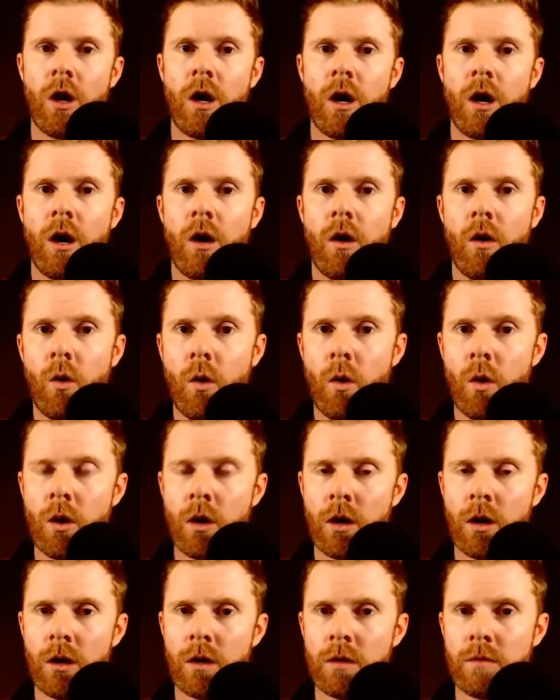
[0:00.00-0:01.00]

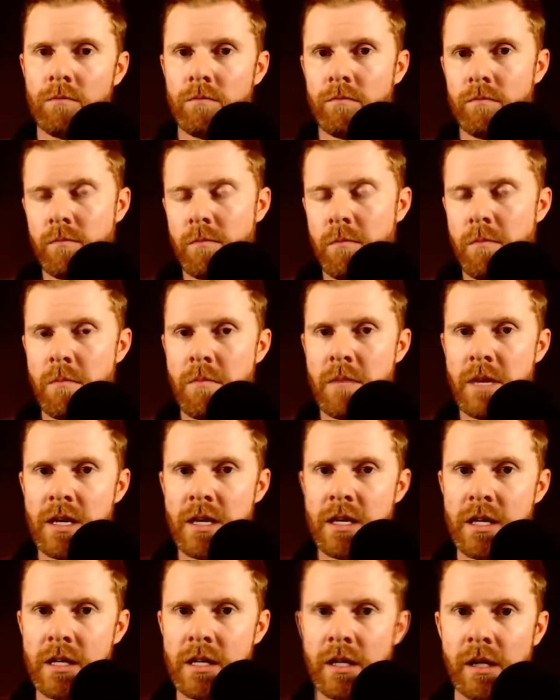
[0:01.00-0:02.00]
or
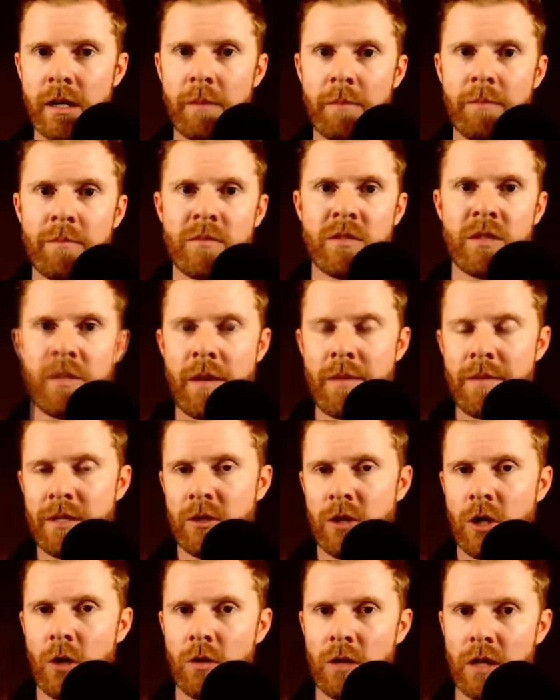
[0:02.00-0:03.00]
medium to maybe
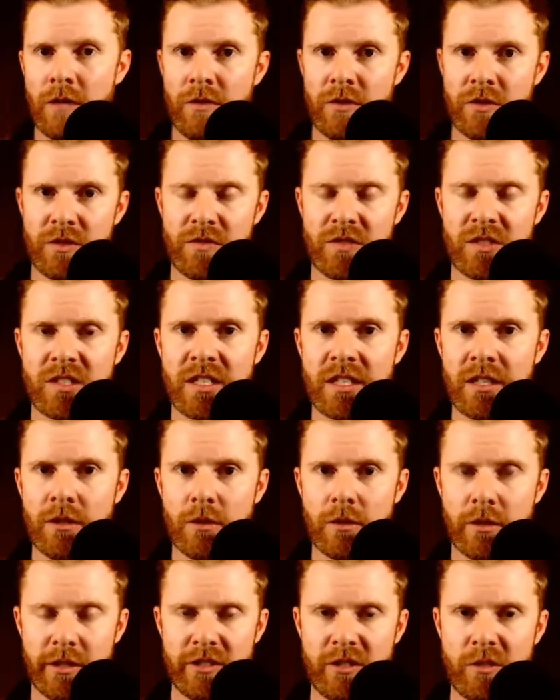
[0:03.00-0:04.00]
low levels of skill
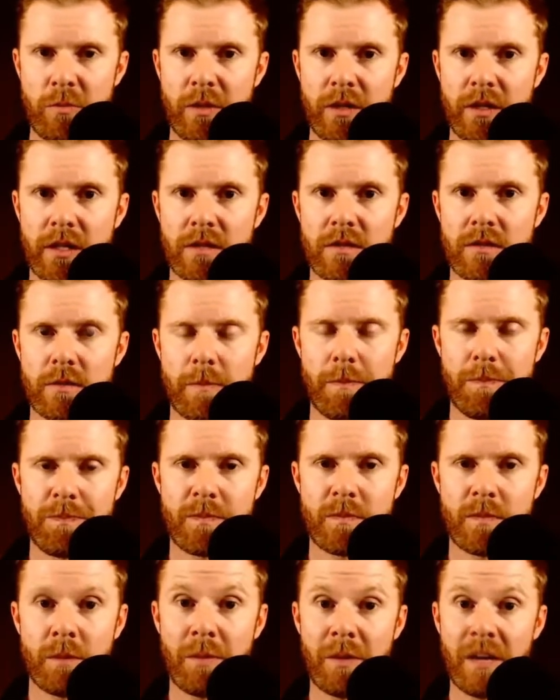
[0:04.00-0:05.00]
or experience.
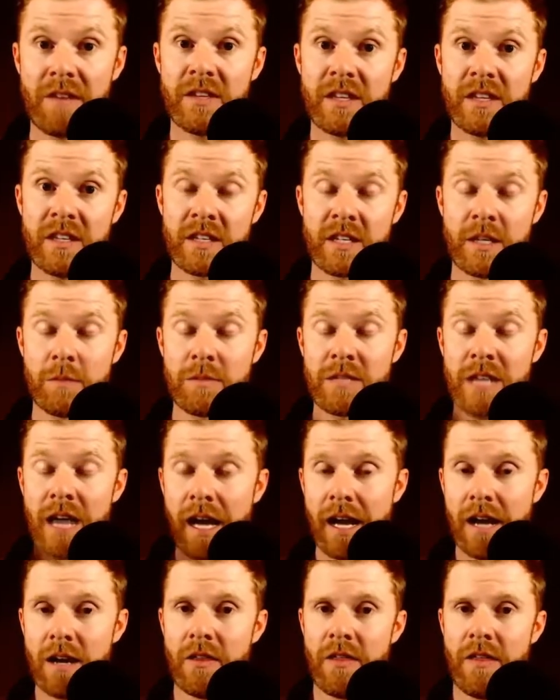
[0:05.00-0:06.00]
But everything that comes
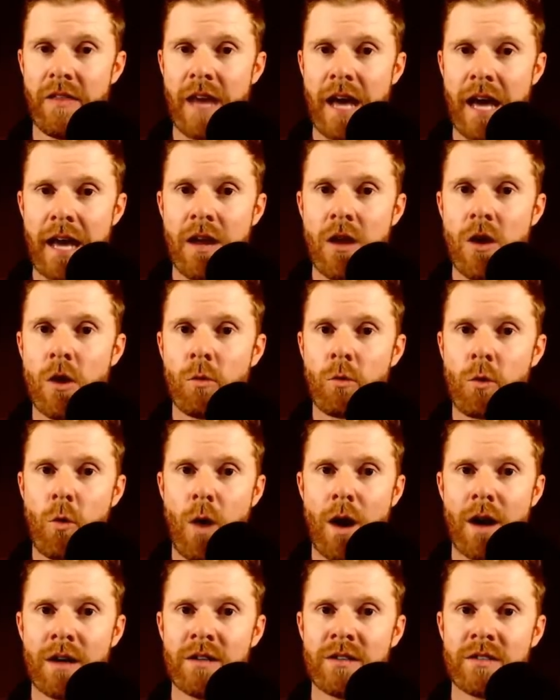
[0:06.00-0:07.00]
higher than that
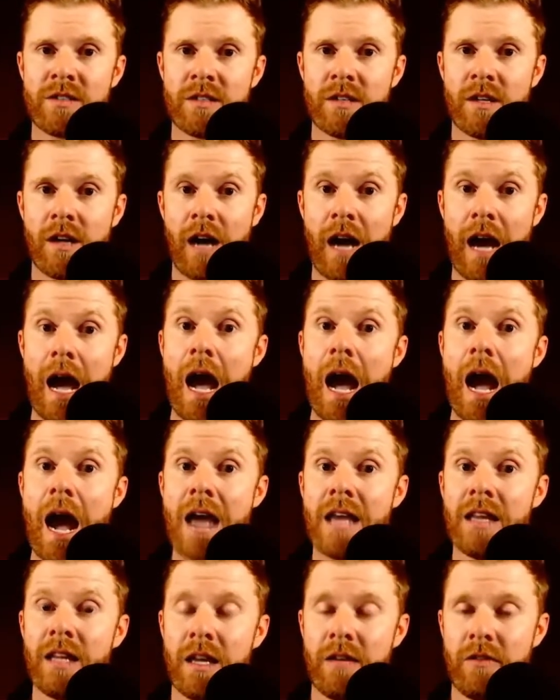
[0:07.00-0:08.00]
requires a high
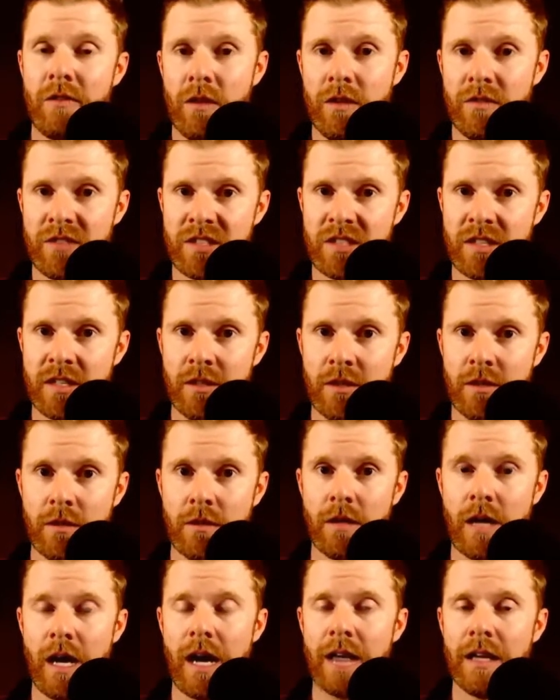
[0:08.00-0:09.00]
level of skill,
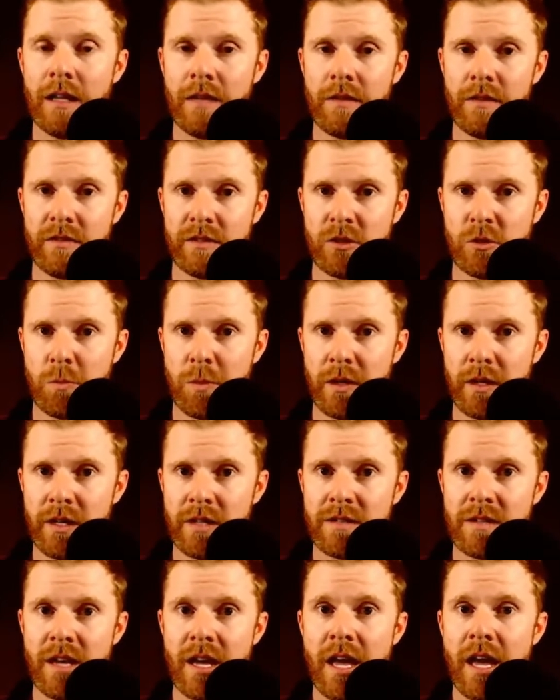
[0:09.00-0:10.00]
high level of
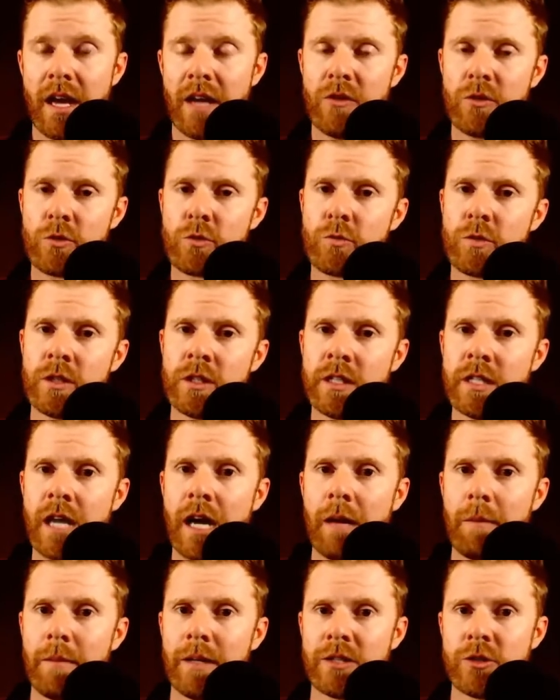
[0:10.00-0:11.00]
experience, and there's really
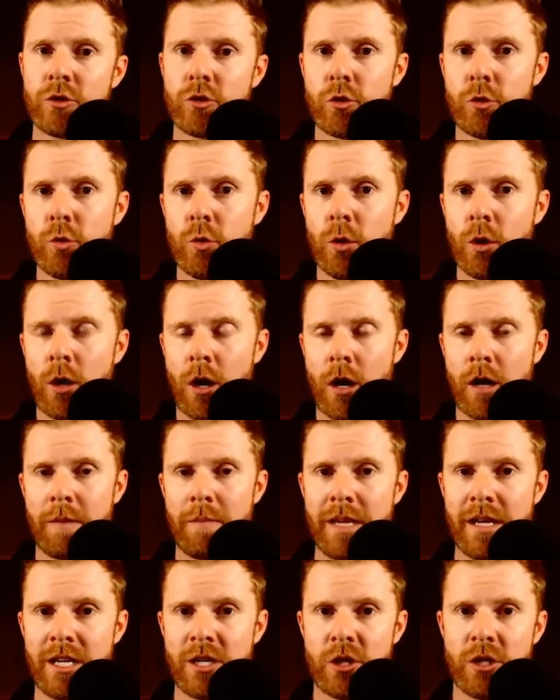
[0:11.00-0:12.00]
not much tool or
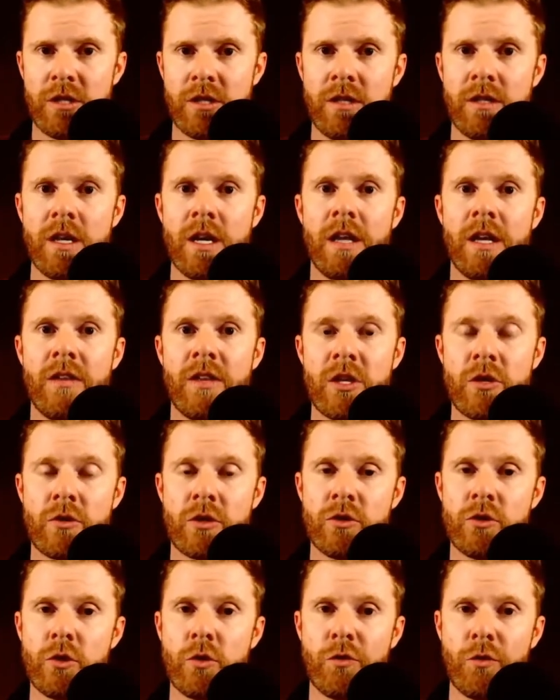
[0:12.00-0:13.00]
automation that you can
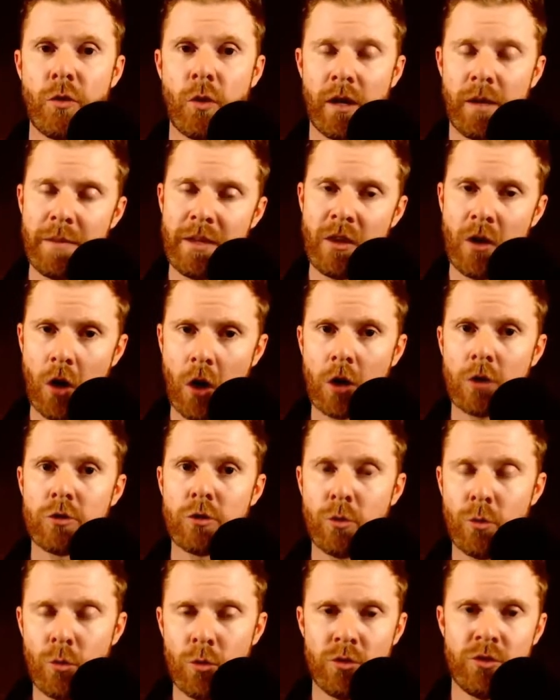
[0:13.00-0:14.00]
do for it. I mean, there are
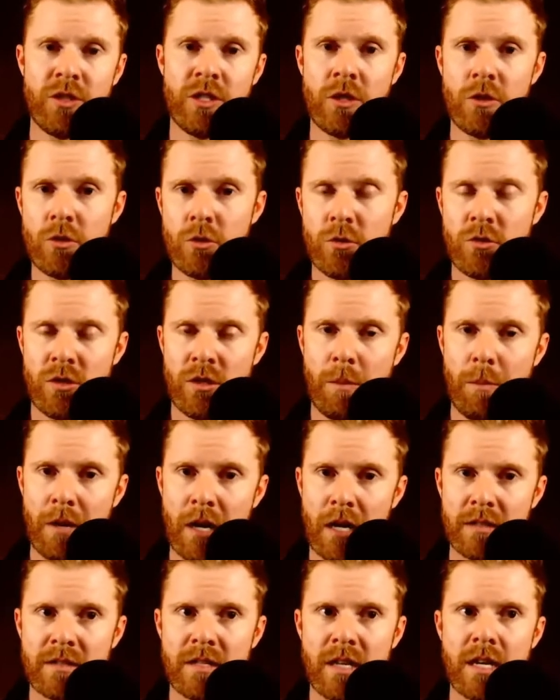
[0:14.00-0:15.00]
tools that you use in the
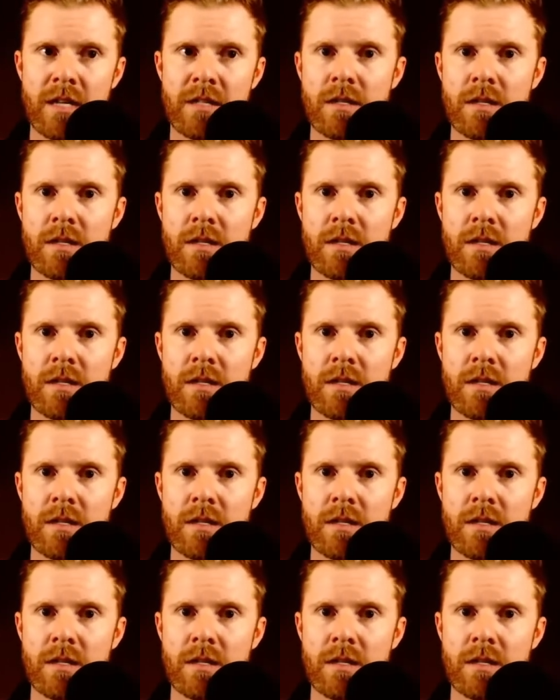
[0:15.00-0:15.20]
process,